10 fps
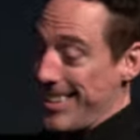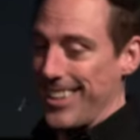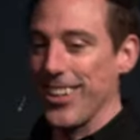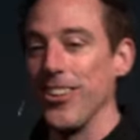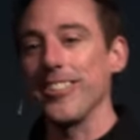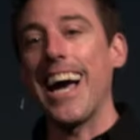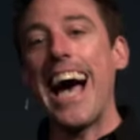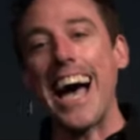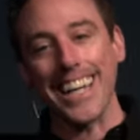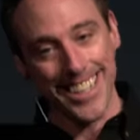and goes,
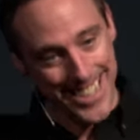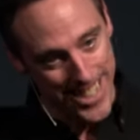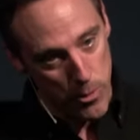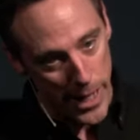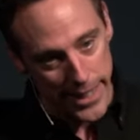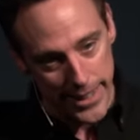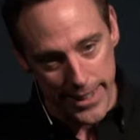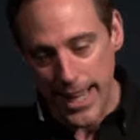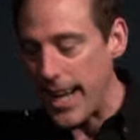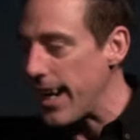ah, you see why I did
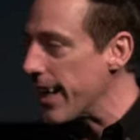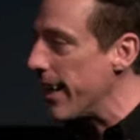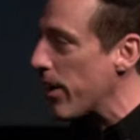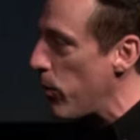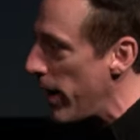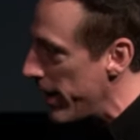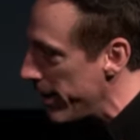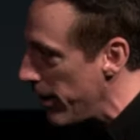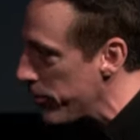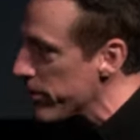that? I got it quiet
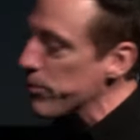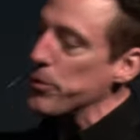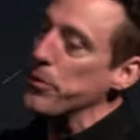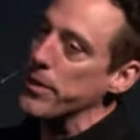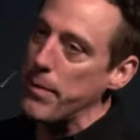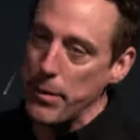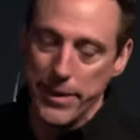enough because if you're doing the mommy